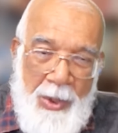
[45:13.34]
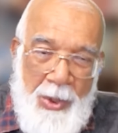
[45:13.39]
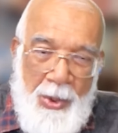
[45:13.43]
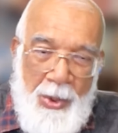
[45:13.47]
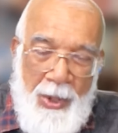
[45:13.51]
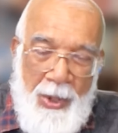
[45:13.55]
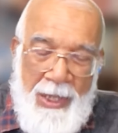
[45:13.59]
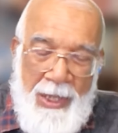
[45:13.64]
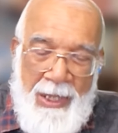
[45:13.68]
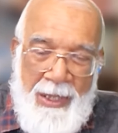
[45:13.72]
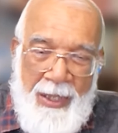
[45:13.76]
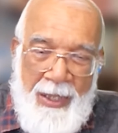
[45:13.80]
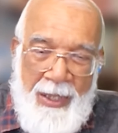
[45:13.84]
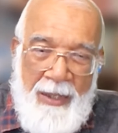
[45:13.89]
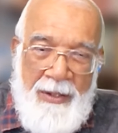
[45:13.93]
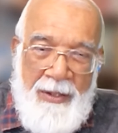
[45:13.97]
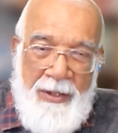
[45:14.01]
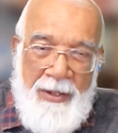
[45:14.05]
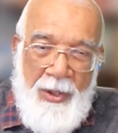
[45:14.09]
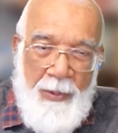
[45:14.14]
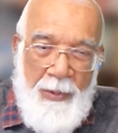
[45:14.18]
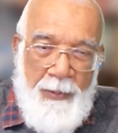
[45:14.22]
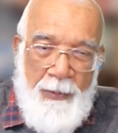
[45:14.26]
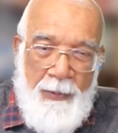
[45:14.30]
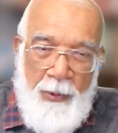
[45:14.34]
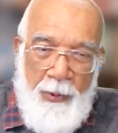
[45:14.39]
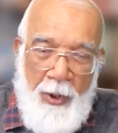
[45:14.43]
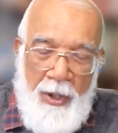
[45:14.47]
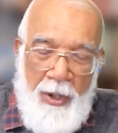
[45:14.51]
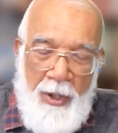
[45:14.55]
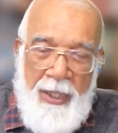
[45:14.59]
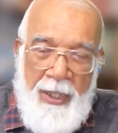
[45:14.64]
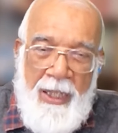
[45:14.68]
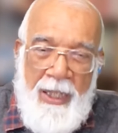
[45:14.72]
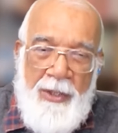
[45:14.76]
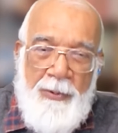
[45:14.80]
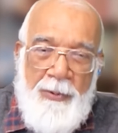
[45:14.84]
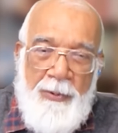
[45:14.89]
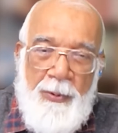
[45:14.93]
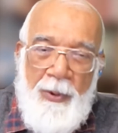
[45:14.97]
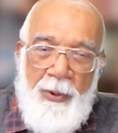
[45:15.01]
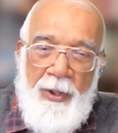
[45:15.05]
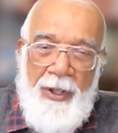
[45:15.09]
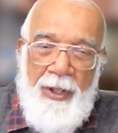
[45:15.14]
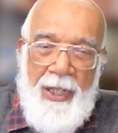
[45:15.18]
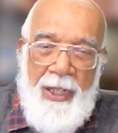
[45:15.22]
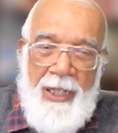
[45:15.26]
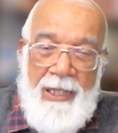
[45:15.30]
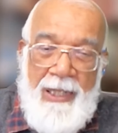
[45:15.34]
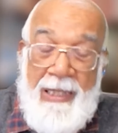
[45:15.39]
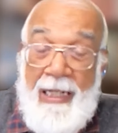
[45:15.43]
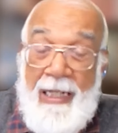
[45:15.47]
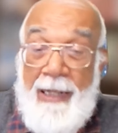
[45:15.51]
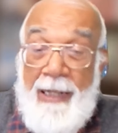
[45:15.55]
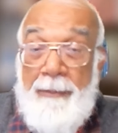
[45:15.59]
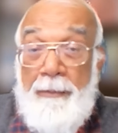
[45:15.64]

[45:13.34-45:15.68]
So a sense of forgetfulness